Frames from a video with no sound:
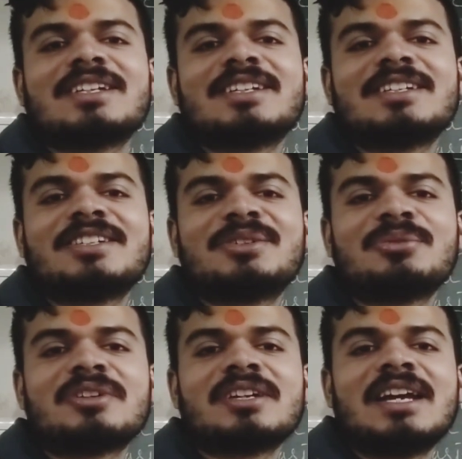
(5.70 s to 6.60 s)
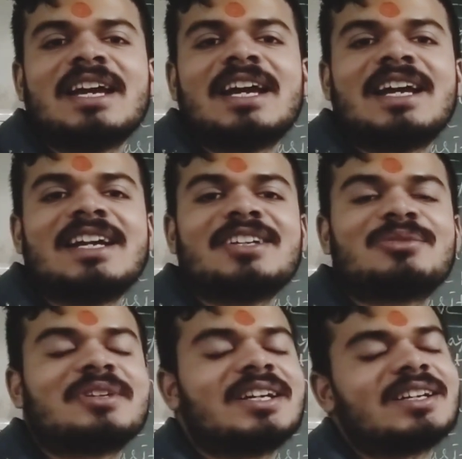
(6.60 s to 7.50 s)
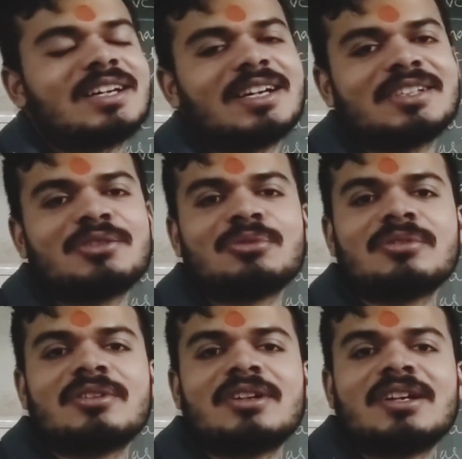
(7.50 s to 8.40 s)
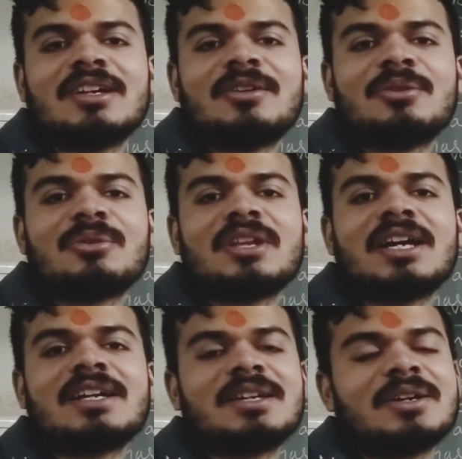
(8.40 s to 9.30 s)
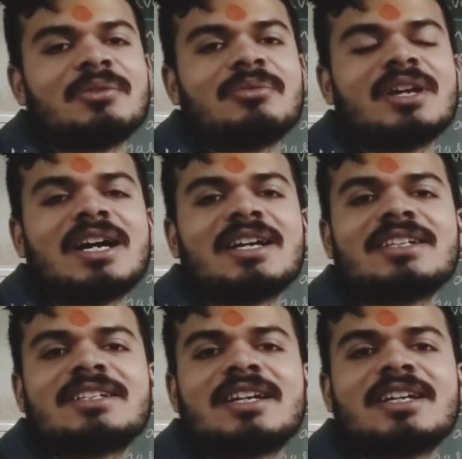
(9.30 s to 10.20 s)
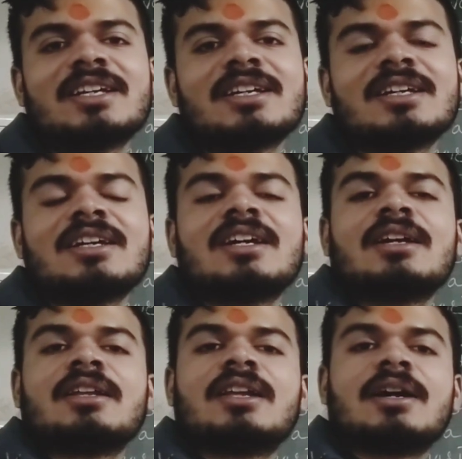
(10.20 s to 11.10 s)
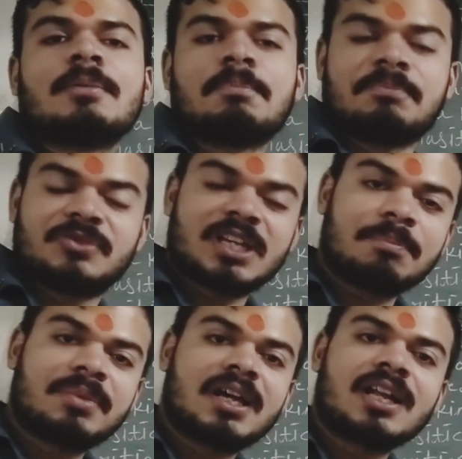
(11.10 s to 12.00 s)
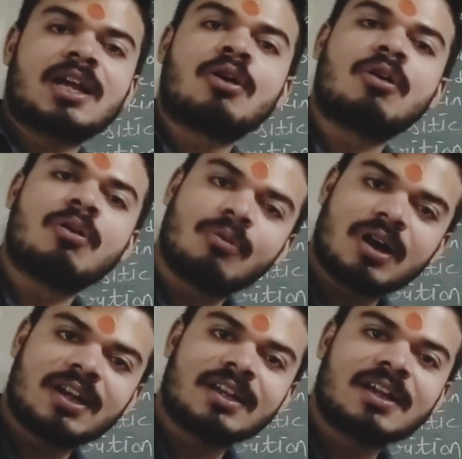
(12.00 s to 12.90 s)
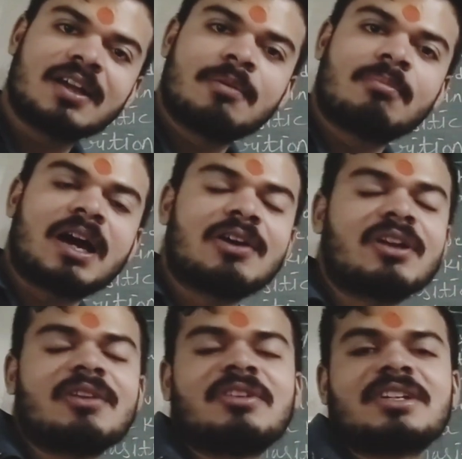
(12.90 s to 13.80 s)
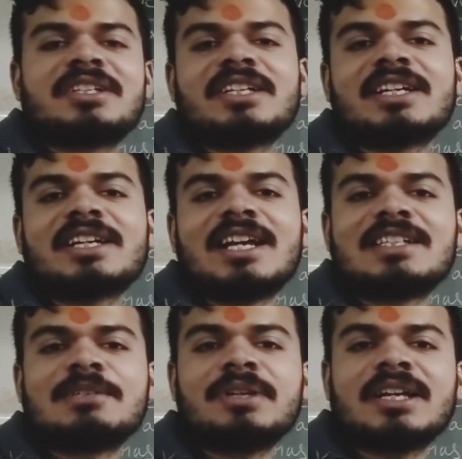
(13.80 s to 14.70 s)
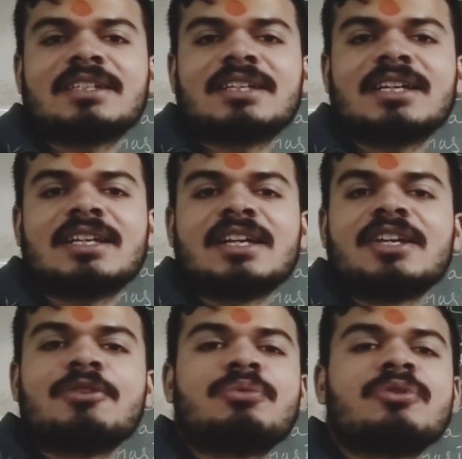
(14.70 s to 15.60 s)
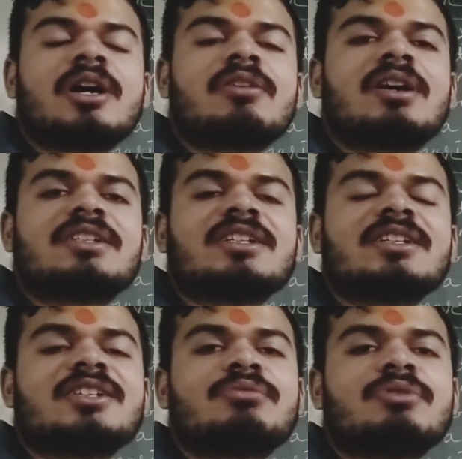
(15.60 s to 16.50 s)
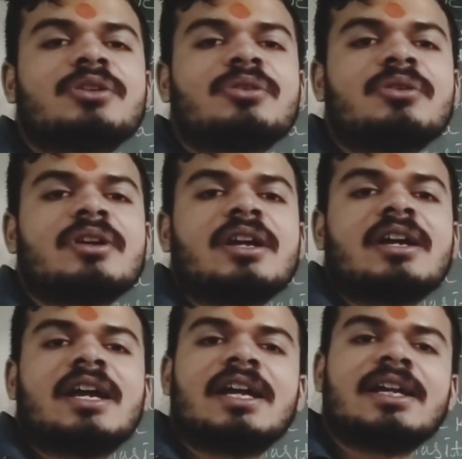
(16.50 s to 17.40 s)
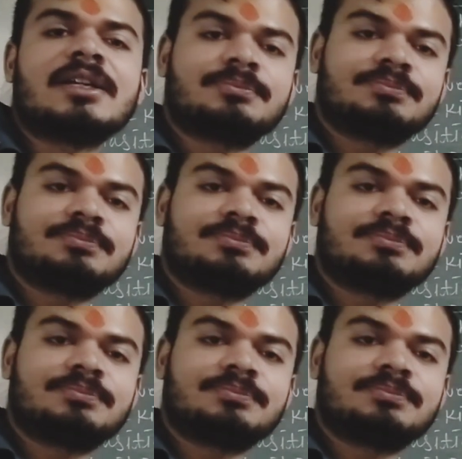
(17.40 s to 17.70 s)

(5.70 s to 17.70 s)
Institute. And student, as you know that we are studying the chapter 1 Biodiversity and Classification. If you are watching this video and